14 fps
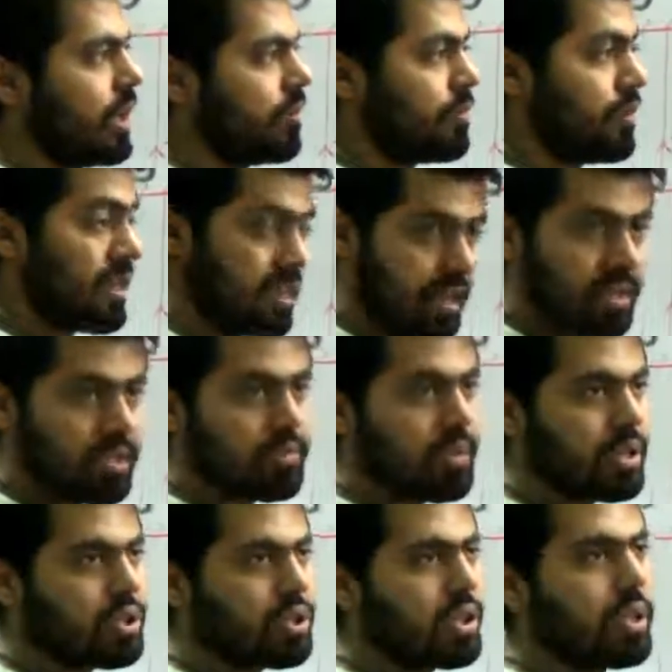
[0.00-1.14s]
if nothing is
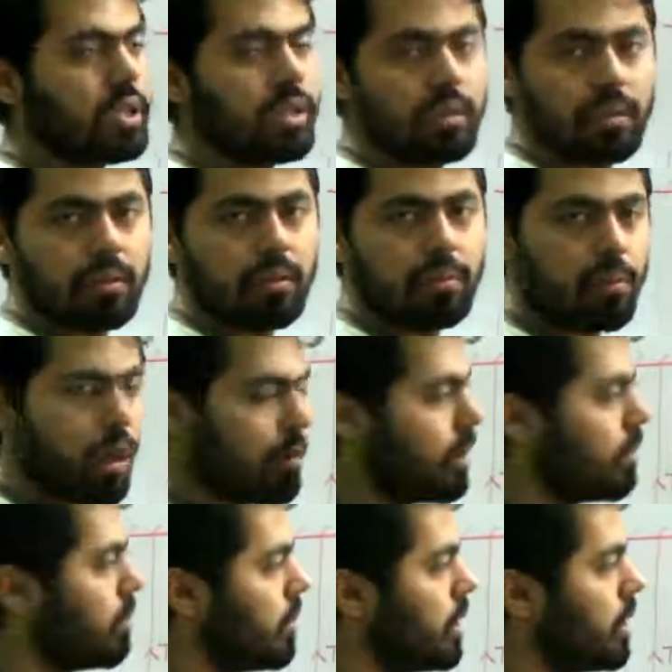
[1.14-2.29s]
mentioned in
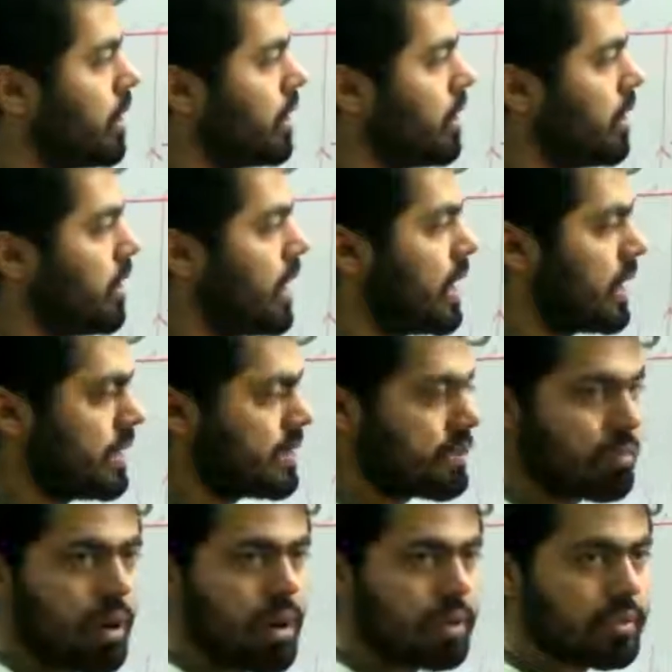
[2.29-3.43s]
problem regarding
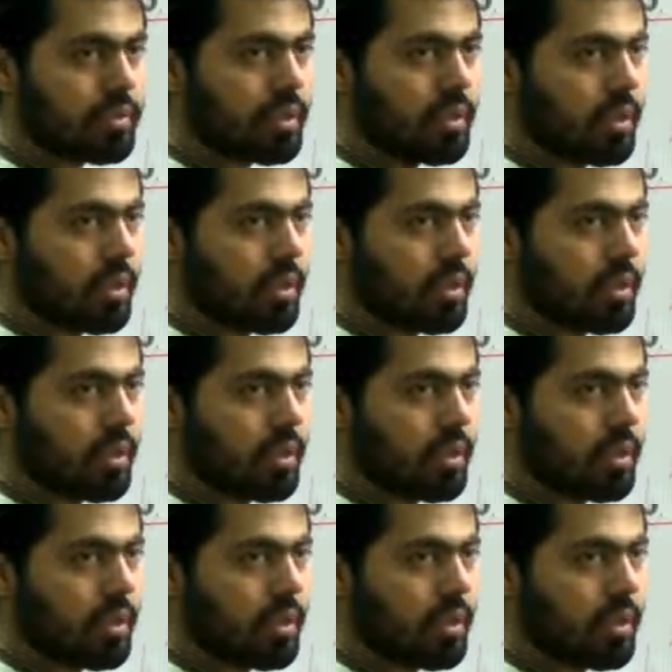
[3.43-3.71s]
its mass,